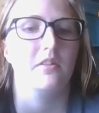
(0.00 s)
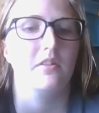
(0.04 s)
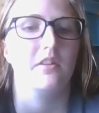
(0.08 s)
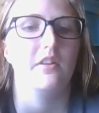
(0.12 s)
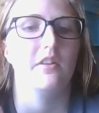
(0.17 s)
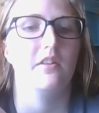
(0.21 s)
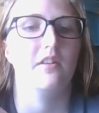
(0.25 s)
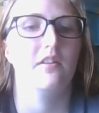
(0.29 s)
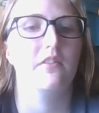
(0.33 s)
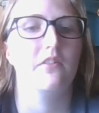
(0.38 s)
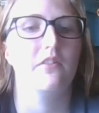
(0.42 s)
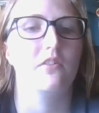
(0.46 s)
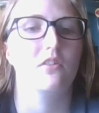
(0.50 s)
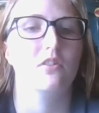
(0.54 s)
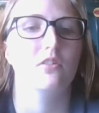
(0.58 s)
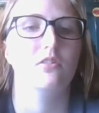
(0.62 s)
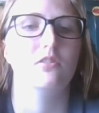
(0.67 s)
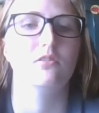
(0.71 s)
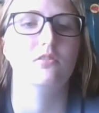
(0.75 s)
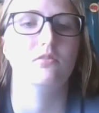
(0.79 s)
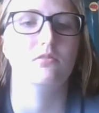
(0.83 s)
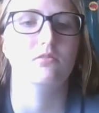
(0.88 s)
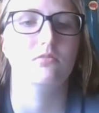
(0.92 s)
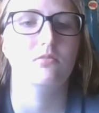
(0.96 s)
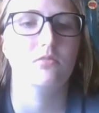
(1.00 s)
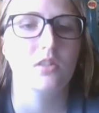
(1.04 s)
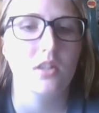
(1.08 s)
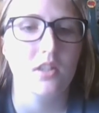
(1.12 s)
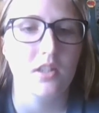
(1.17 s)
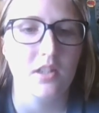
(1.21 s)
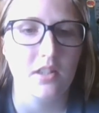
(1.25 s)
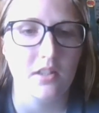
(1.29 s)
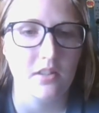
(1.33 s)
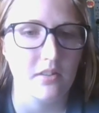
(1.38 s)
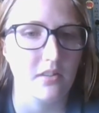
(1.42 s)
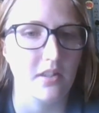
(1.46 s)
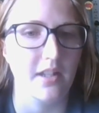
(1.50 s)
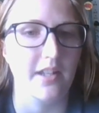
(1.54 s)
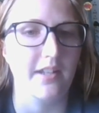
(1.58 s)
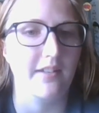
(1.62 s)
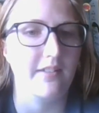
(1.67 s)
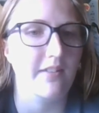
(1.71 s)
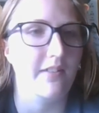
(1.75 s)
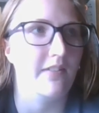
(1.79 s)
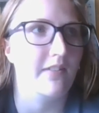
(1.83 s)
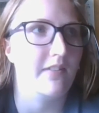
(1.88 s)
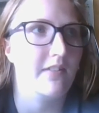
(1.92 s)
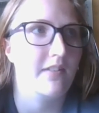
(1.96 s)
kids who
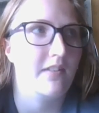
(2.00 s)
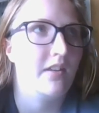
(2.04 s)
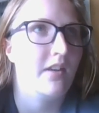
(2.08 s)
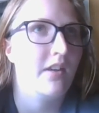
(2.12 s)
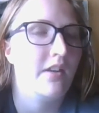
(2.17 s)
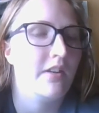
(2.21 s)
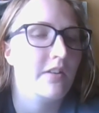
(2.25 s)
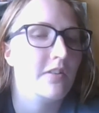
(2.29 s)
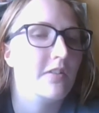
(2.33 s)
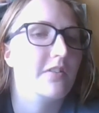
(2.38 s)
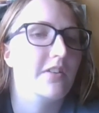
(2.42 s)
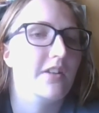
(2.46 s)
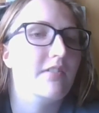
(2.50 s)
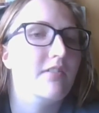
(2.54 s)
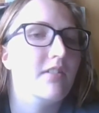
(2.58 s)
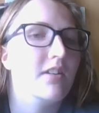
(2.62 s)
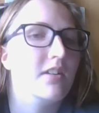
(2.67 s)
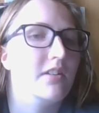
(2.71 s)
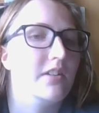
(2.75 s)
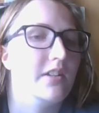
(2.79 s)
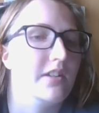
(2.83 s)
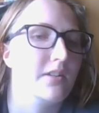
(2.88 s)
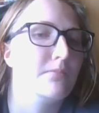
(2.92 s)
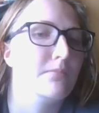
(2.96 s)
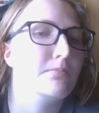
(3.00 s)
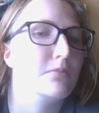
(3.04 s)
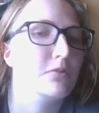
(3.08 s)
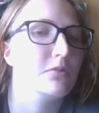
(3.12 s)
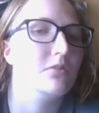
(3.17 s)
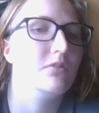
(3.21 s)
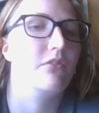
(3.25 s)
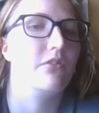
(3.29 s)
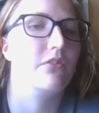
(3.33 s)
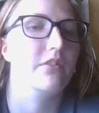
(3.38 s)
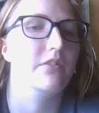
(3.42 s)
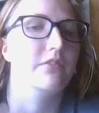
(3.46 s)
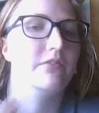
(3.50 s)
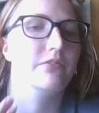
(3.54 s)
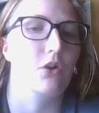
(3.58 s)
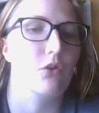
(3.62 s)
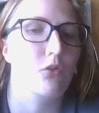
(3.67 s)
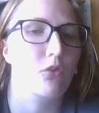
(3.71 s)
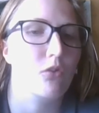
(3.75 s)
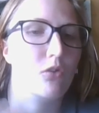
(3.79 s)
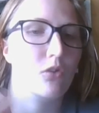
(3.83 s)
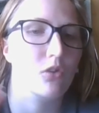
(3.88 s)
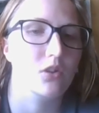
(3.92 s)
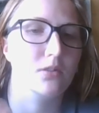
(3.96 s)
like to sing, or they want to like improve their
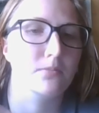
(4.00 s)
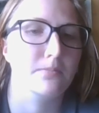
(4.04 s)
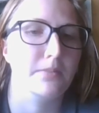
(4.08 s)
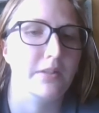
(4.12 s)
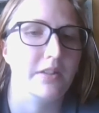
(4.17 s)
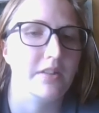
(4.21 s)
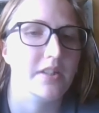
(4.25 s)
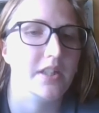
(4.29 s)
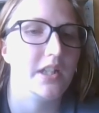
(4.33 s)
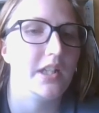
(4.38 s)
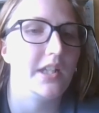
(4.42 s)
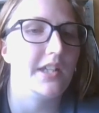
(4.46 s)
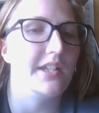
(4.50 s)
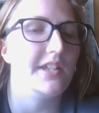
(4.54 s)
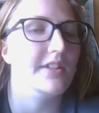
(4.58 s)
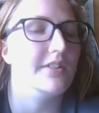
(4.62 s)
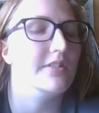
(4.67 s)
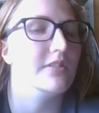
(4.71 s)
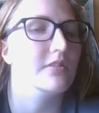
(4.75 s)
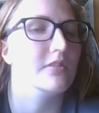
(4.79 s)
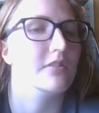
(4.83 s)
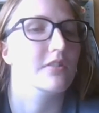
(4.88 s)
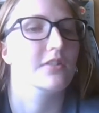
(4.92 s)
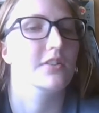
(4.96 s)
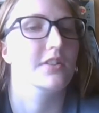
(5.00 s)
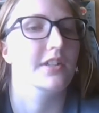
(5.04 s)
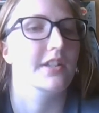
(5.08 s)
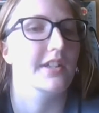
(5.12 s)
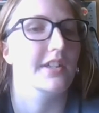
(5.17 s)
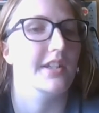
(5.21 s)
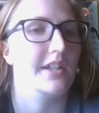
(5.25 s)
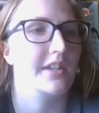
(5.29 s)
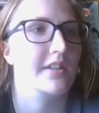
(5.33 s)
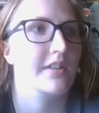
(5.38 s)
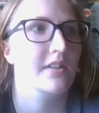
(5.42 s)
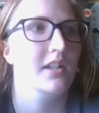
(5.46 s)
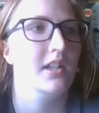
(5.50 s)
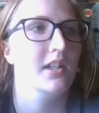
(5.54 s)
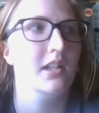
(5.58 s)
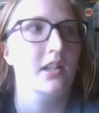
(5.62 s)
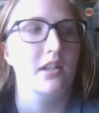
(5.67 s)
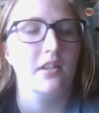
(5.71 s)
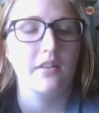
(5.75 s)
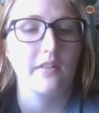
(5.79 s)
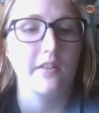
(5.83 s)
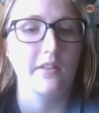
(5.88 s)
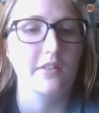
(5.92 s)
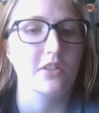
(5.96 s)
vocal ability, or like
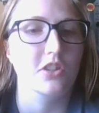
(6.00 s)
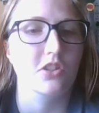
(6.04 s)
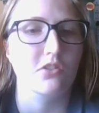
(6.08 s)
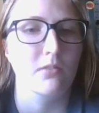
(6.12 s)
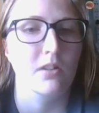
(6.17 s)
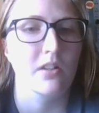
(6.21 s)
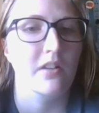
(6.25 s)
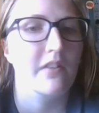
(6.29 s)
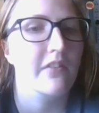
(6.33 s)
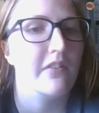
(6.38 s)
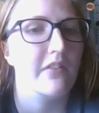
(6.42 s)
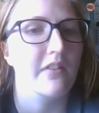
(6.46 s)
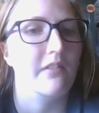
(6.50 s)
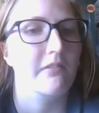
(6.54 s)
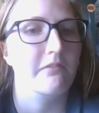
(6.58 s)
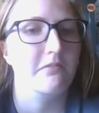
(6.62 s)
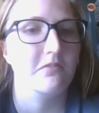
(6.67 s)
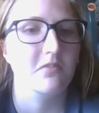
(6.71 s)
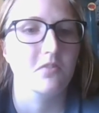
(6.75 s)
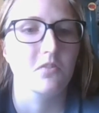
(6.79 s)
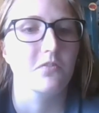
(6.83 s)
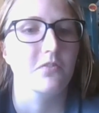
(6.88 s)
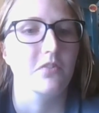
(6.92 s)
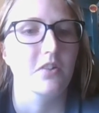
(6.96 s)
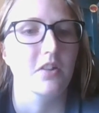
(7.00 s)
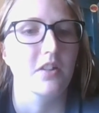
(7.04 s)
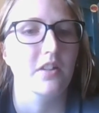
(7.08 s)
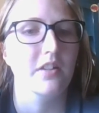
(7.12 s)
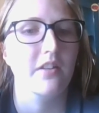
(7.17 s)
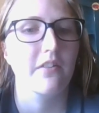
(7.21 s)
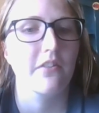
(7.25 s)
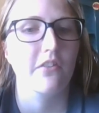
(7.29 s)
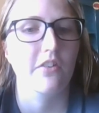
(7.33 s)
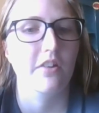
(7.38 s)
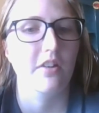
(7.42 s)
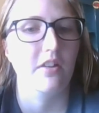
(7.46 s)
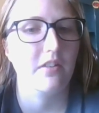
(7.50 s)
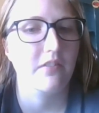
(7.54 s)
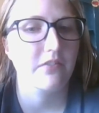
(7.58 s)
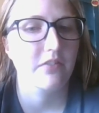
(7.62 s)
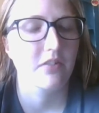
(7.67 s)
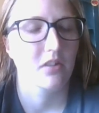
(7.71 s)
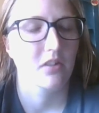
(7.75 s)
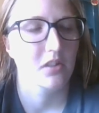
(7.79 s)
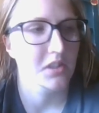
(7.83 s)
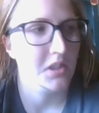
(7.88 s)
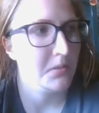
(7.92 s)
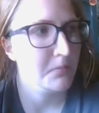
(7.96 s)
they just want to sing for fun. It's like
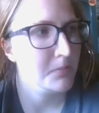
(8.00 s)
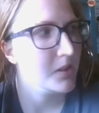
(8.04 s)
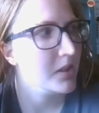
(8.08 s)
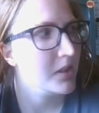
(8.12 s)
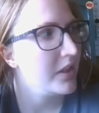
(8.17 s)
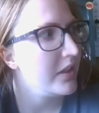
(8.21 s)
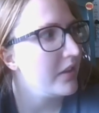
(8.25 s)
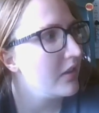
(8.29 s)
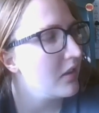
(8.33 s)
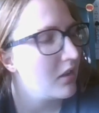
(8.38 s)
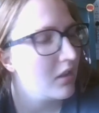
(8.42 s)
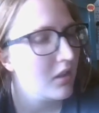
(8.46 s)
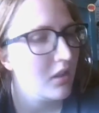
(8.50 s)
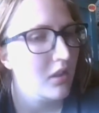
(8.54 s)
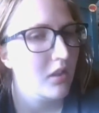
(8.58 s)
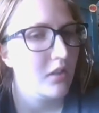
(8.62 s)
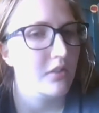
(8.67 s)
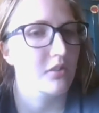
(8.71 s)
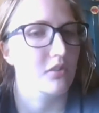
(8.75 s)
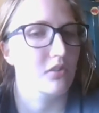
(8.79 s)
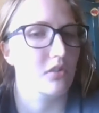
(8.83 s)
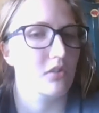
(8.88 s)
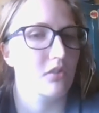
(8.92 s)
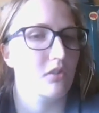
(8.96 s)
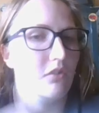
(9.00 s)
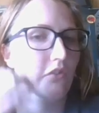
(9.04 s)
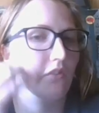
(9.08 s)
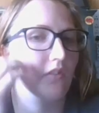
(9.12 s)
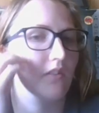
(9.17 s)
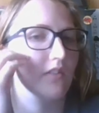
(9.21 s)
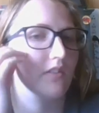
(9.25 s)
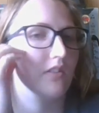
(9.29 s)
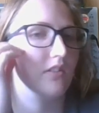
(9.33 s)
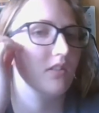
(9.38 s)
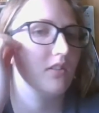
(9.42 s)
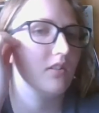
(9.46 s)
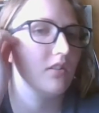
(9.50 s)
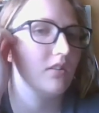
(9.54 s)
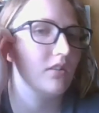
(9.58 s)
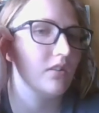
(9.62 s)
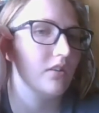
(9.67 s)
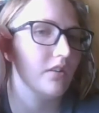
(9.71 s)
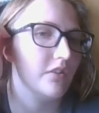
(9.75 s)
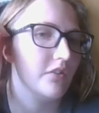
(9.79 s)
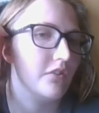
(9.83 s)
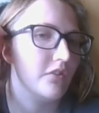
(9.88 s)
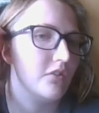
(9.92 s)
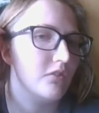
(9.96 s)
for anybody who goes to
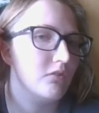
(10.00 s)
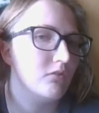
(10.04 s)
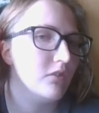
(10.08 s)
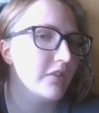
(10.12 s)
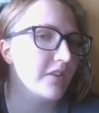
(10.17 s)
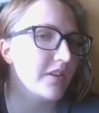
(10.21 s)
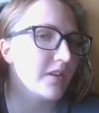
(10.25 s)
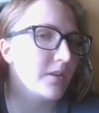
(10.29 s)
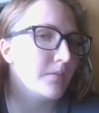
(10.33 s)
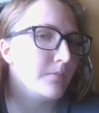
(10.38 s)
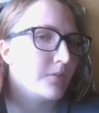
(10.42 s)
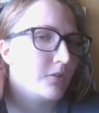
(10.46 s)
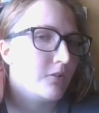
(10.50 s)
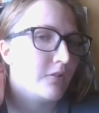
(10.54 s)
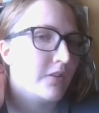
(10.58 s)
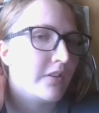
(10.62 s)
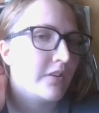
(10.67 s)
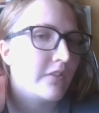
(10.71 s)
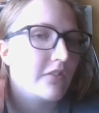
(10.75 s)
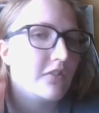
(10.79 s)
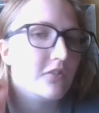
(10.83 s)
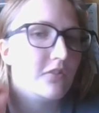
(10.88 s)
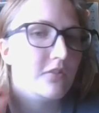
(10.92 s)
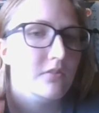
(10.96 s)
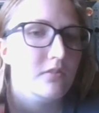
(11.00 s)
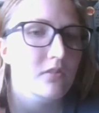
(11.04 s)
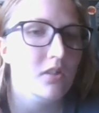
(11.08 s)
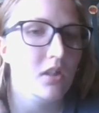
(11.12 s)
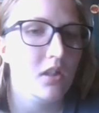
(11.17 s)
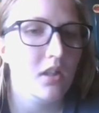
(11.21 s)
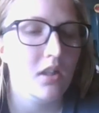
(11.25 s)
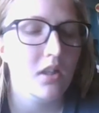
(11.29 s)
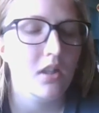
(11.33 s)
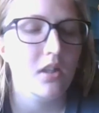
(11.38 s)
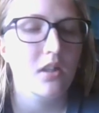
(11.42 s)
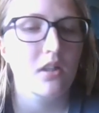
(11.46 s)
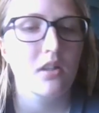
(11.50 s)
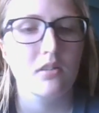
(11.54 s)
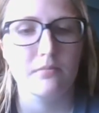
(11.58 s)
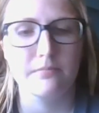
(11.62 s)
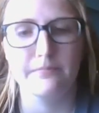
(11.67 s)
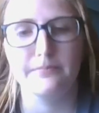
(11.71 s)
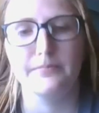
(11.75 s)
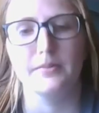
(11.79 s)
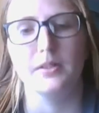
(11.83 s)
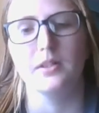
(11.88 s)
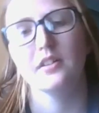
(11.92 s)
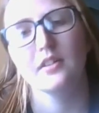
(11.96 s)
the school that I'm going to.
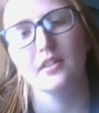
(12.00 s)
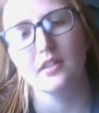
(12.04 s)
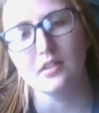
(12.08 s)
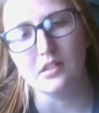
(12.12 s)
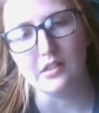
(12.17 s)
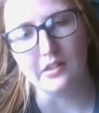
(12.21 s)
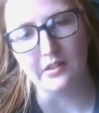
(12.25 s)
But